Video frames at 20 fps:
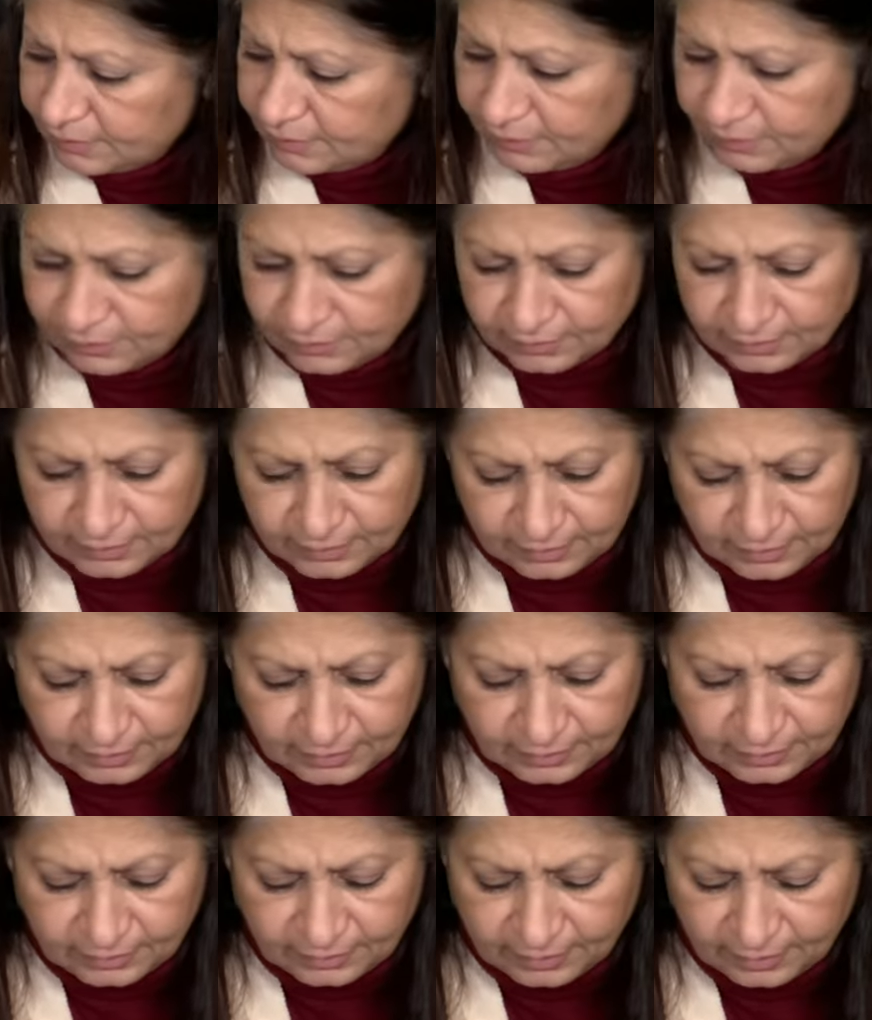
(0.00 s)
your
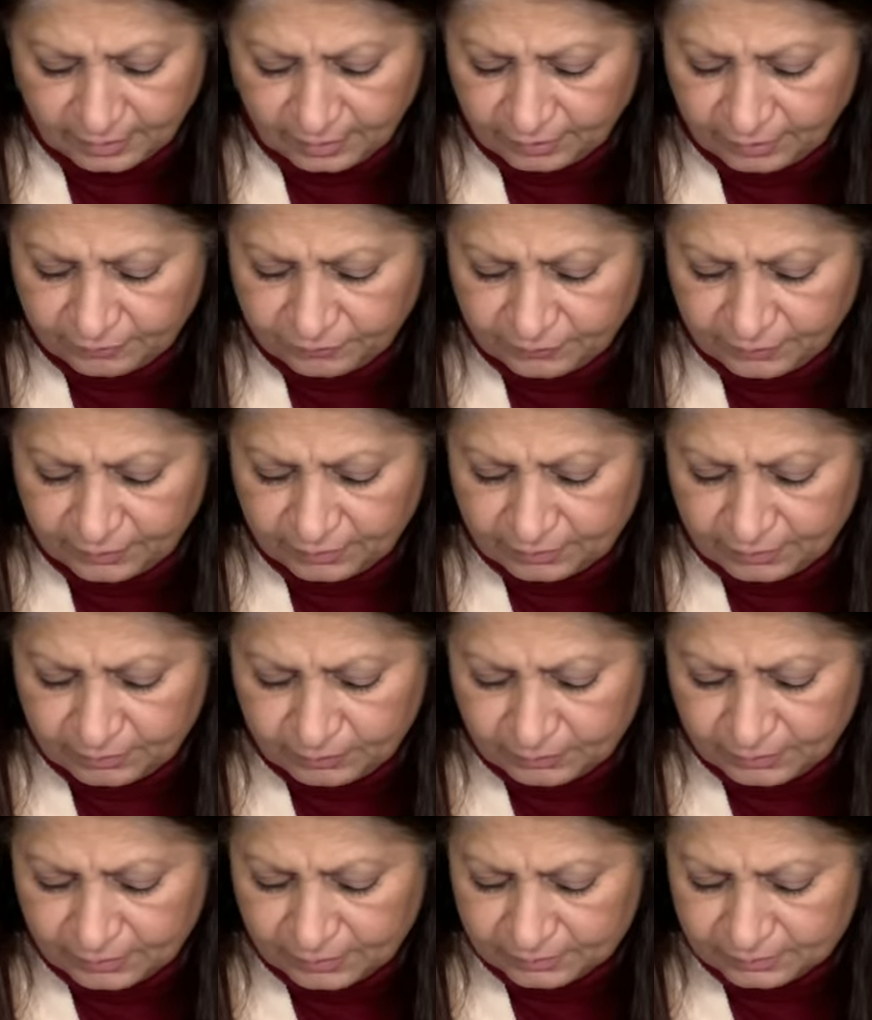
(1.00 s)
other half, you know,
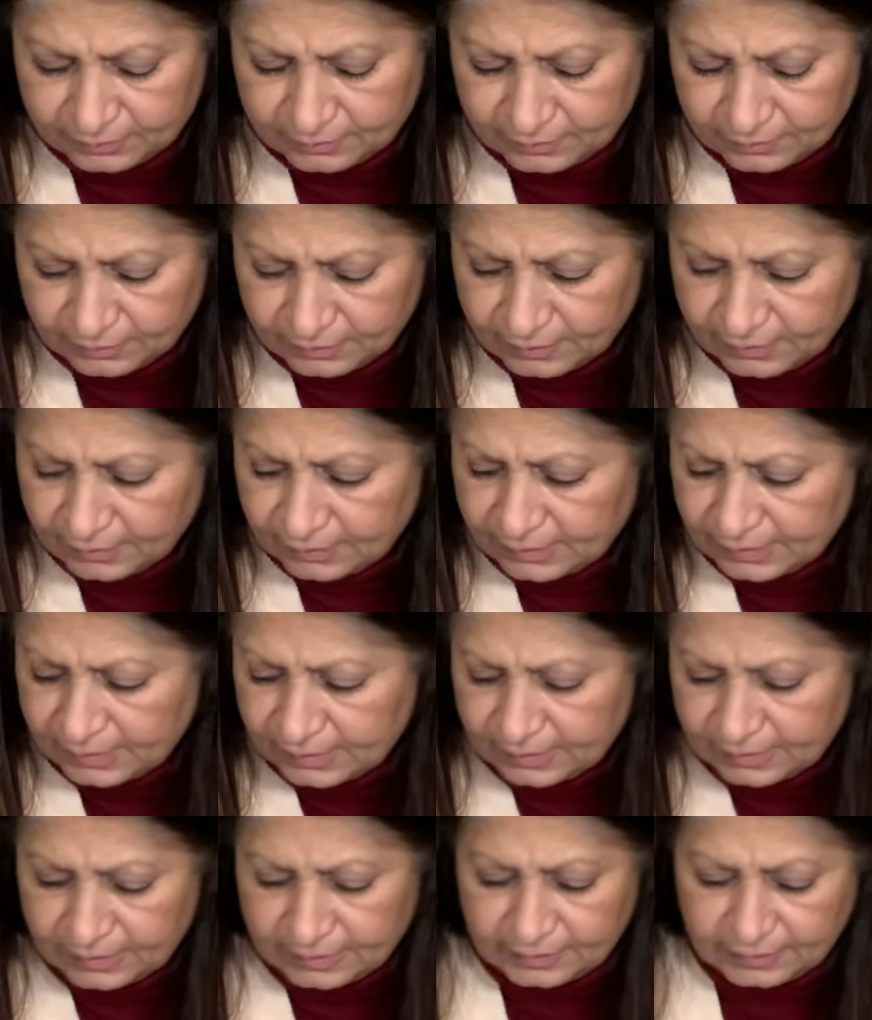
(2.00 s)
want
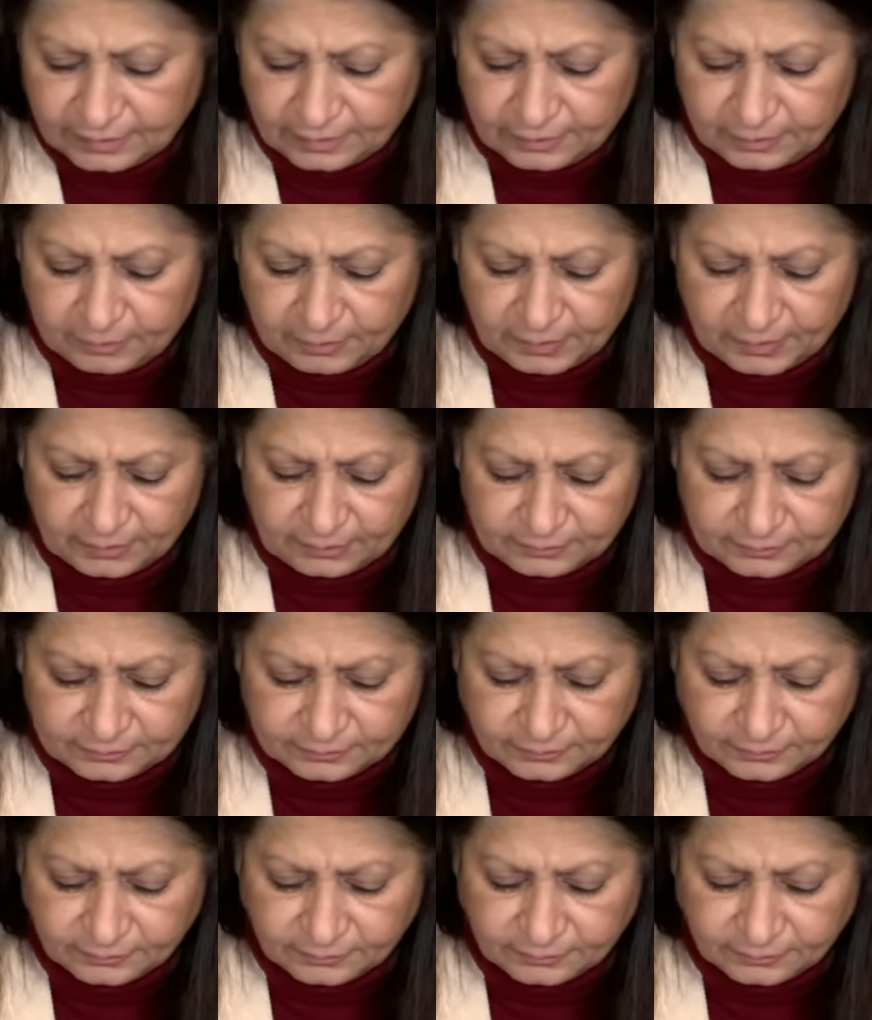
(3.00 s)
an animal?